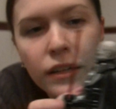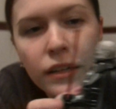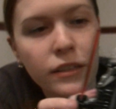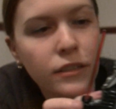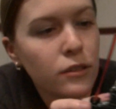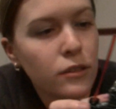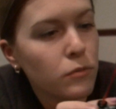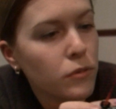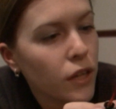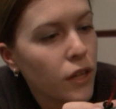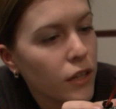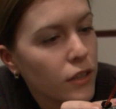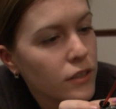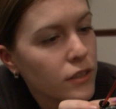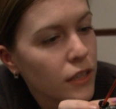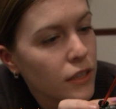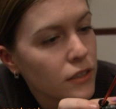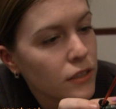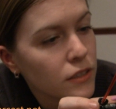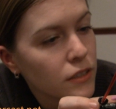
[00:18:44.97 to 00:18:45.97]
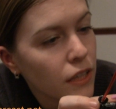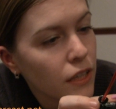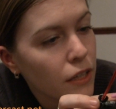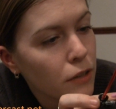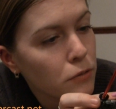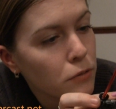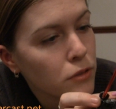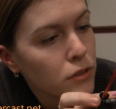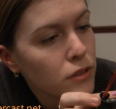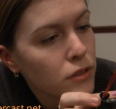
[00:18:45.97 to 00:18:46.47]
At least the one I looked at
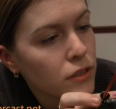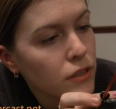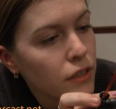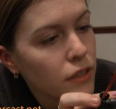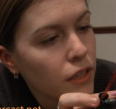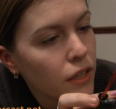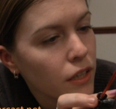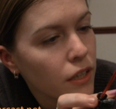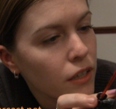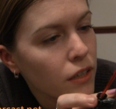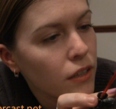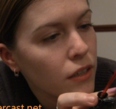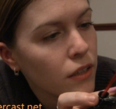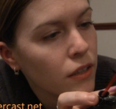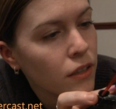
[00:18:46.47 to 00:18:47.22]
today was, yeah.